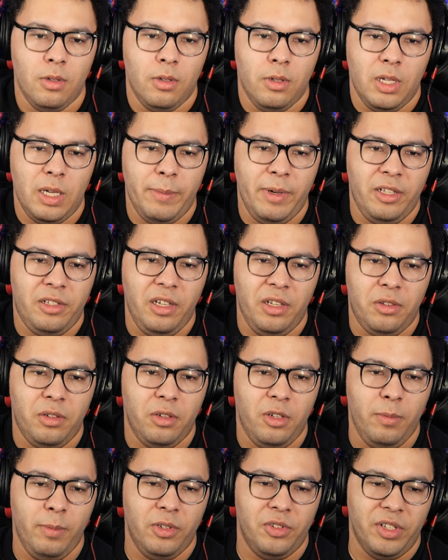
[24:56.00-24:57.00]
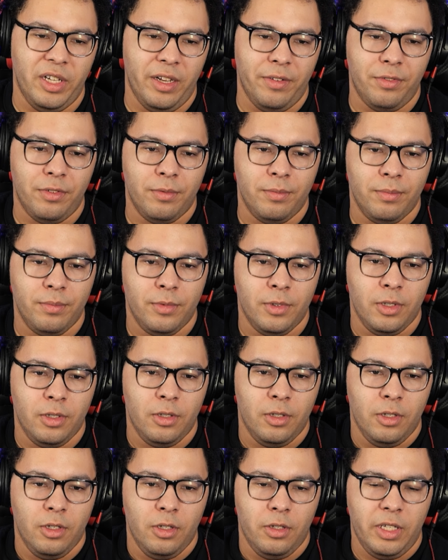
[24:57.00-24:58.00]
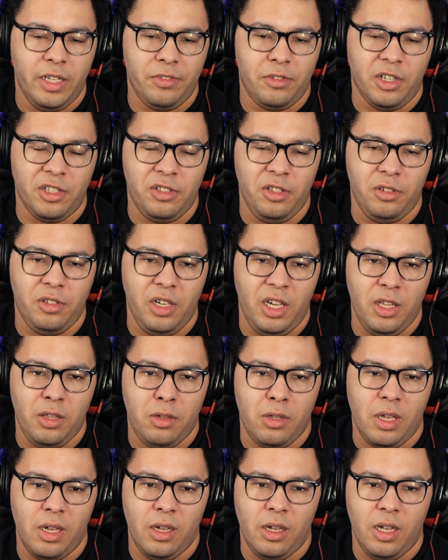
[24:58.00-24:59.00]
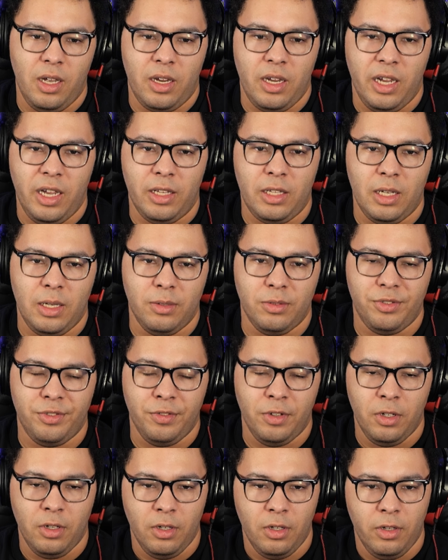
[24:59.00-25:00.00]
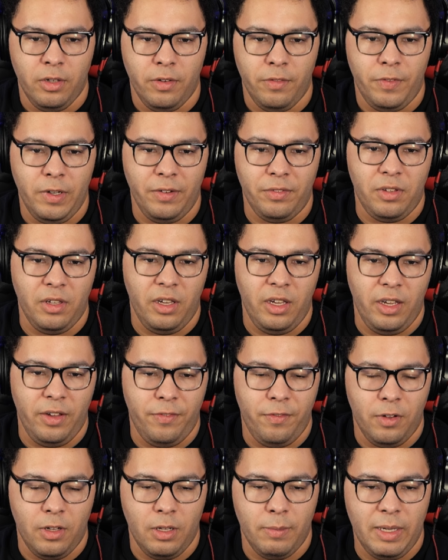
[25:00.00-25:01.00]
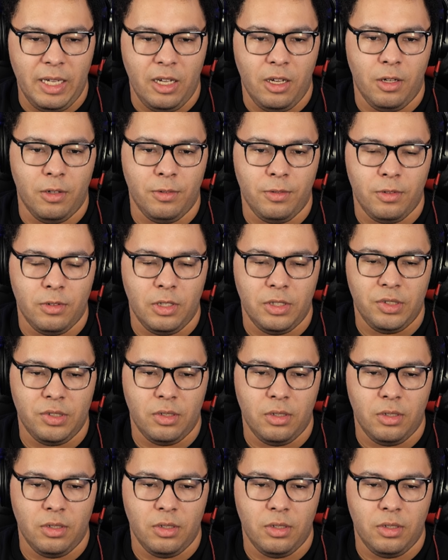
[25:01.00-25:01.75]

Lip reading: How many teeth do humans have? They have 32 teeth. Okay, times 50. About that's